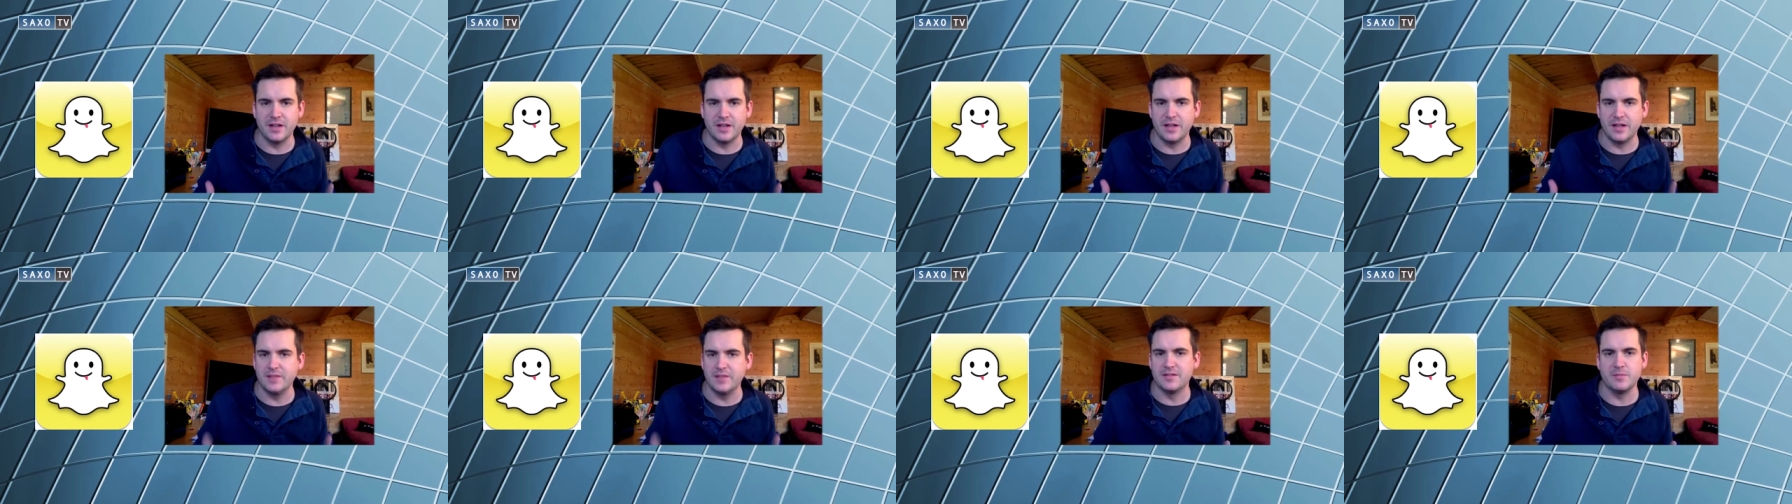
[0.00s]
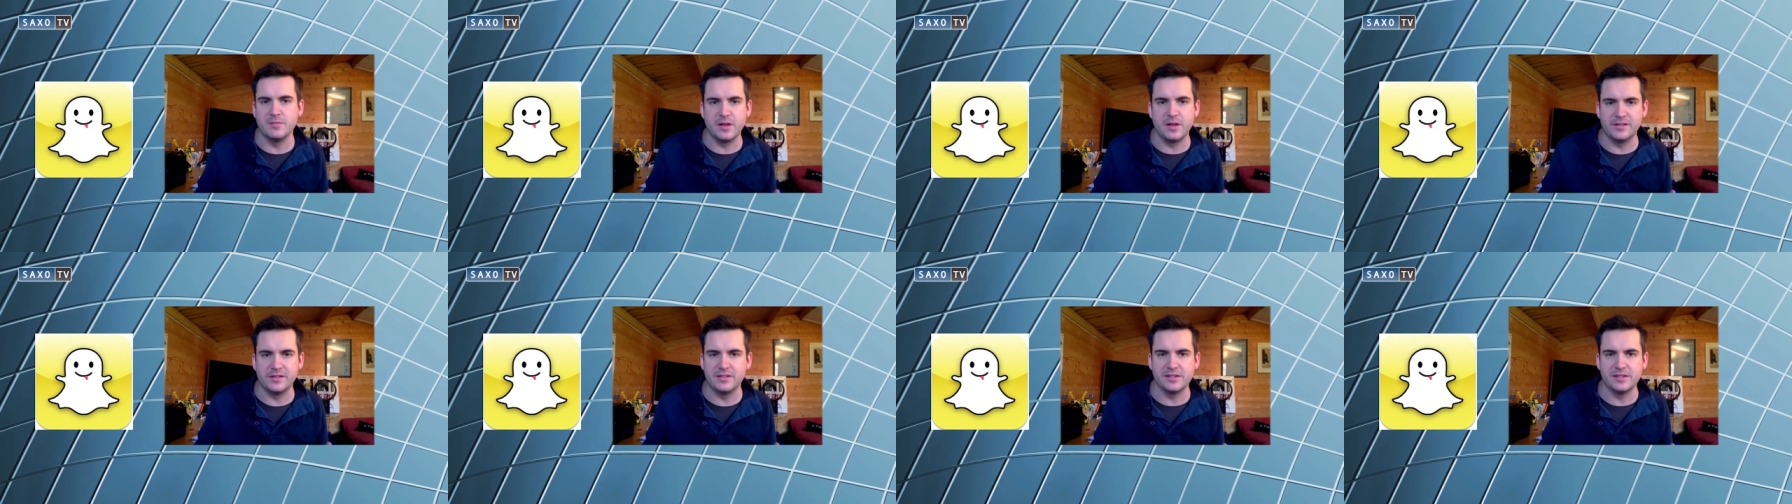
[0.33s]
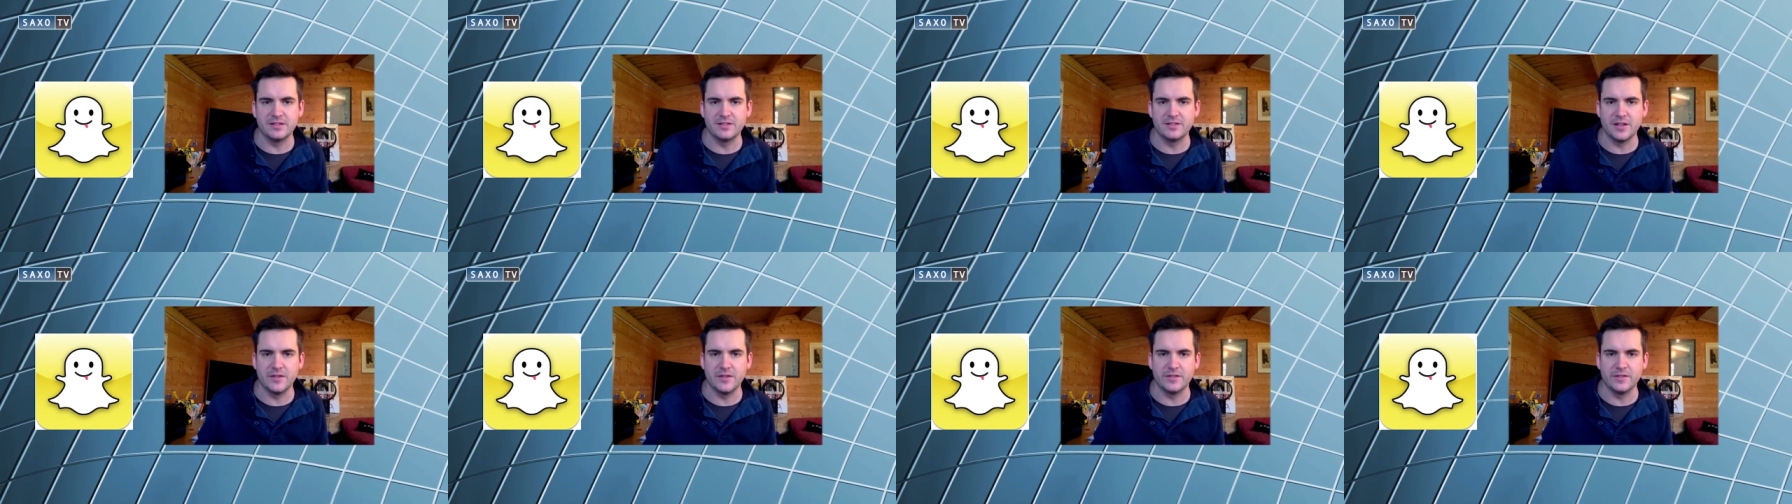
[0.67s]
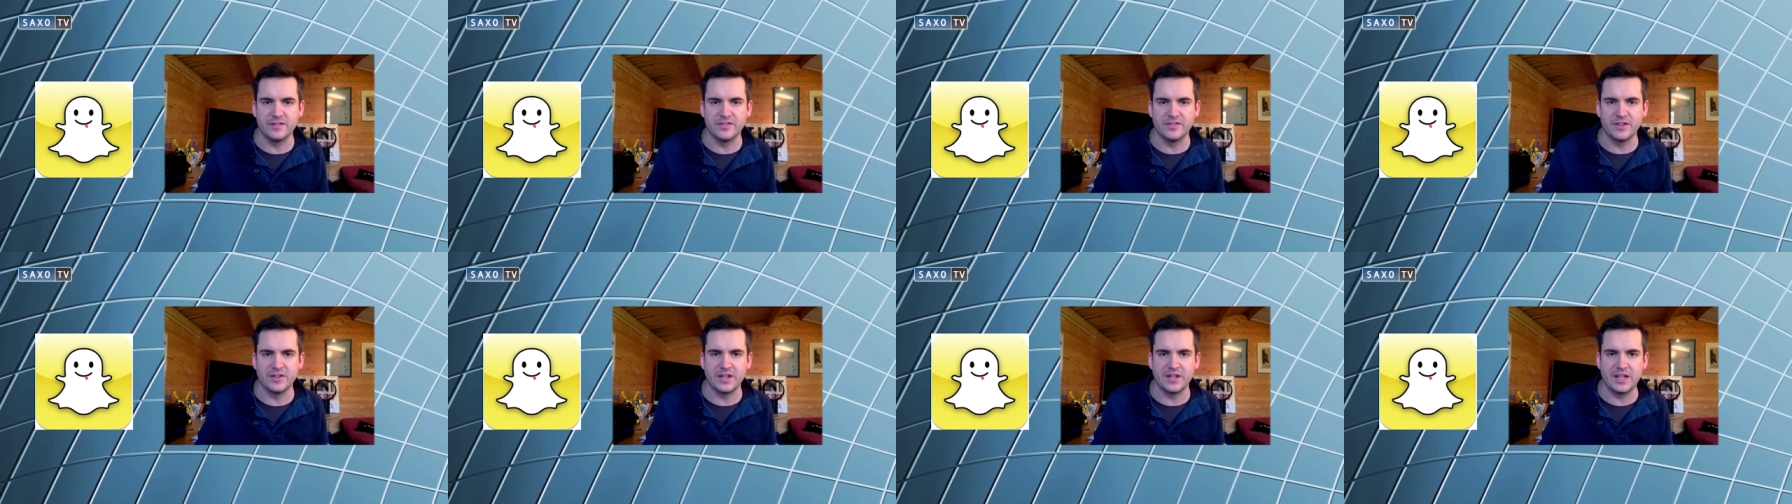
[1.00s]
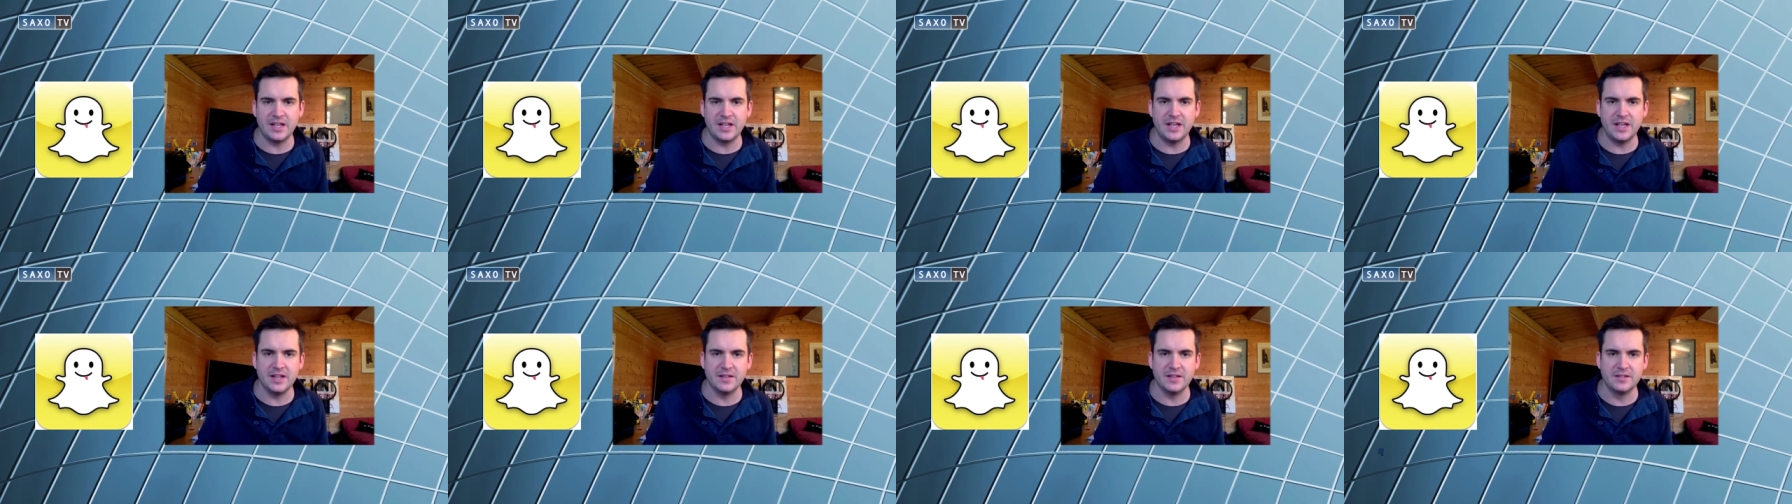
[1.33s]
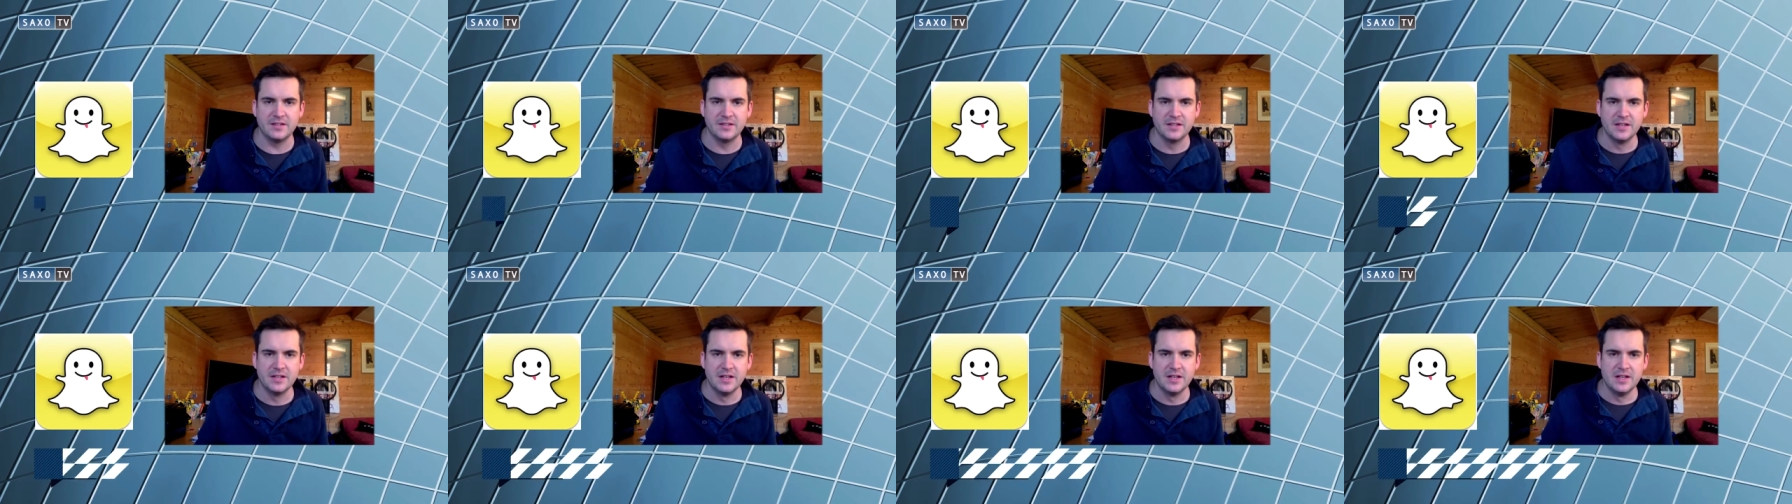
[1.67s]
an instant messaging service for
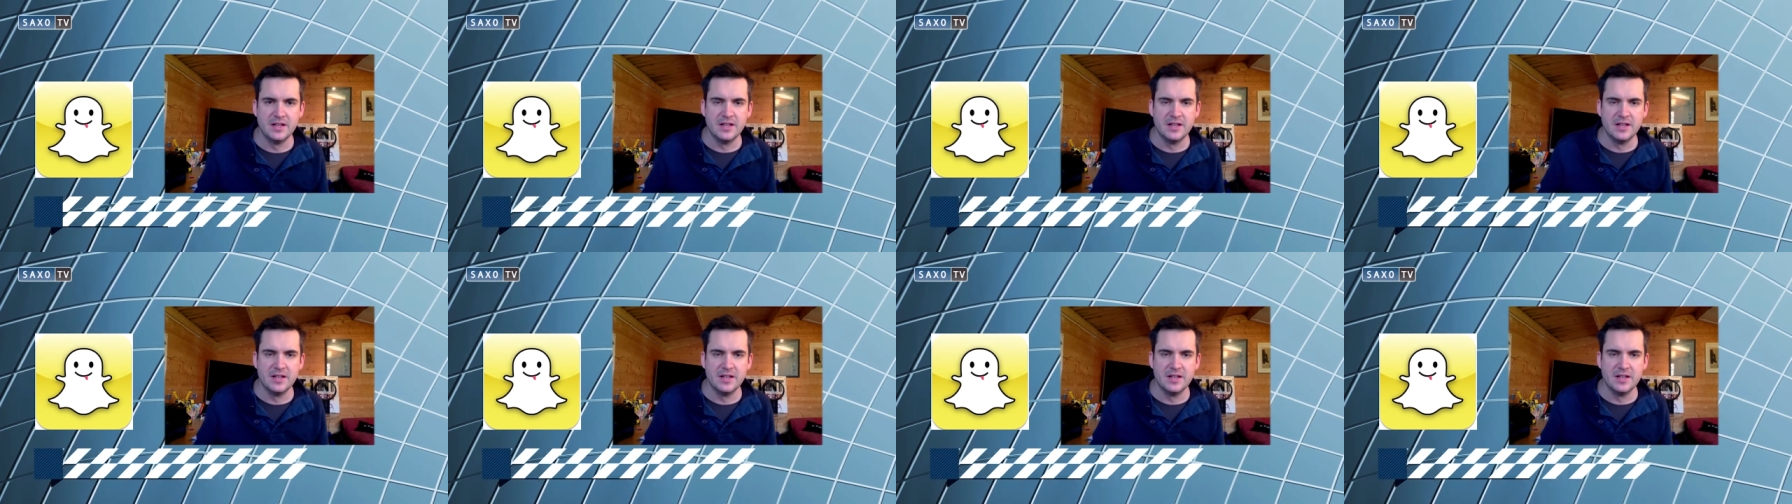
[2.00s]
kids,